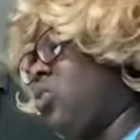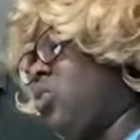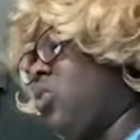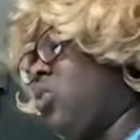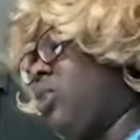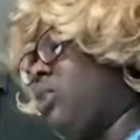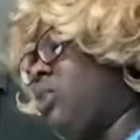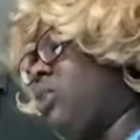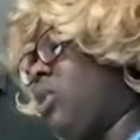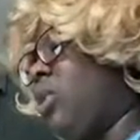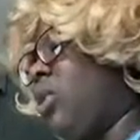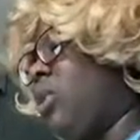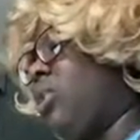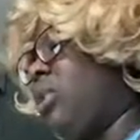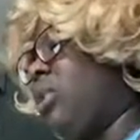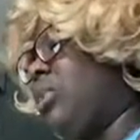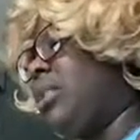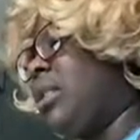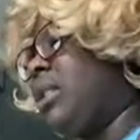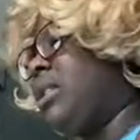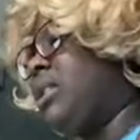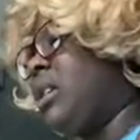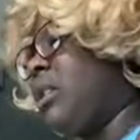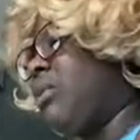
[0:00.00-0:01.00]
was the only
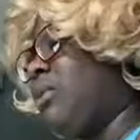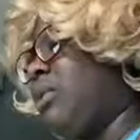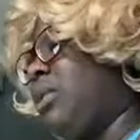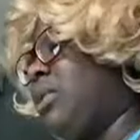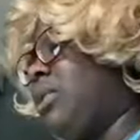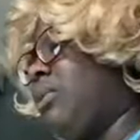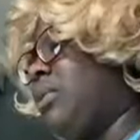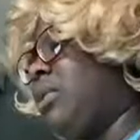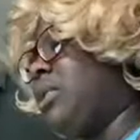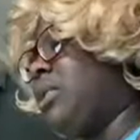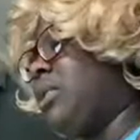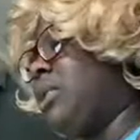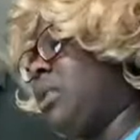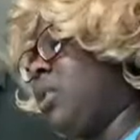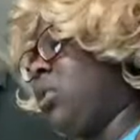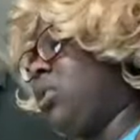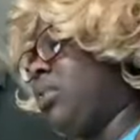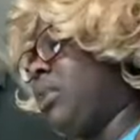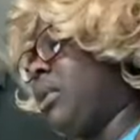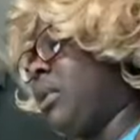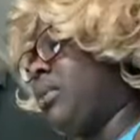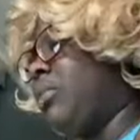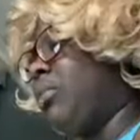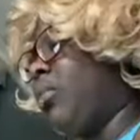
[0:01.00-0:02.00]
place I really felt at
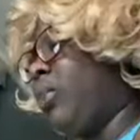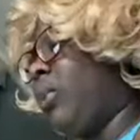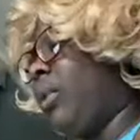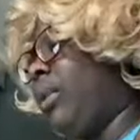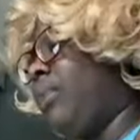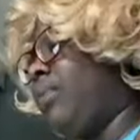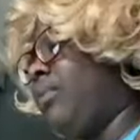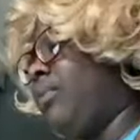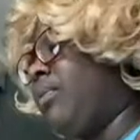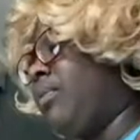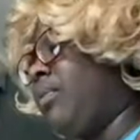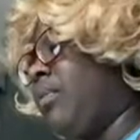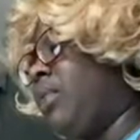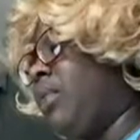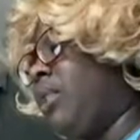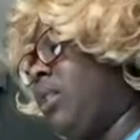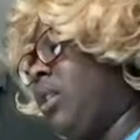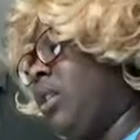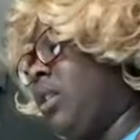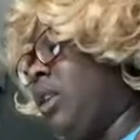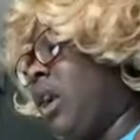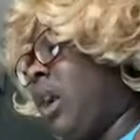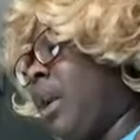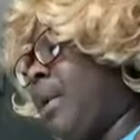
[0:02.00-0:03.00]
home anymore.
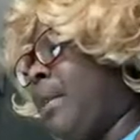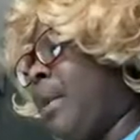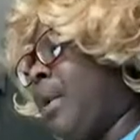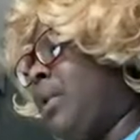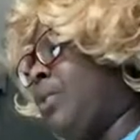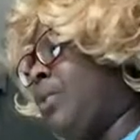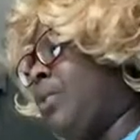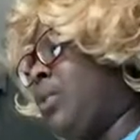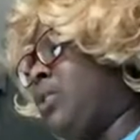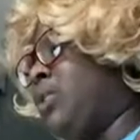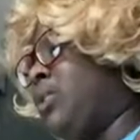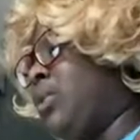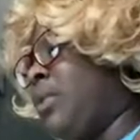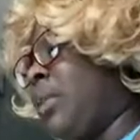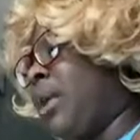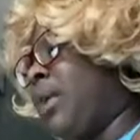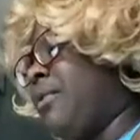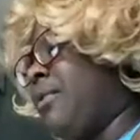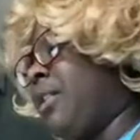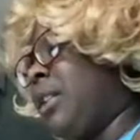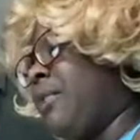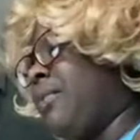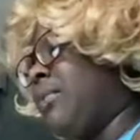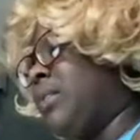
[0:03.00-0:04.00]
My friends were my
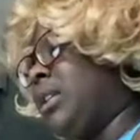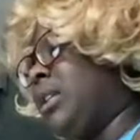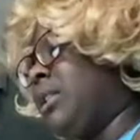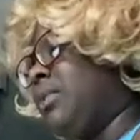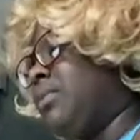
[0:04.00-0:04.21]
family,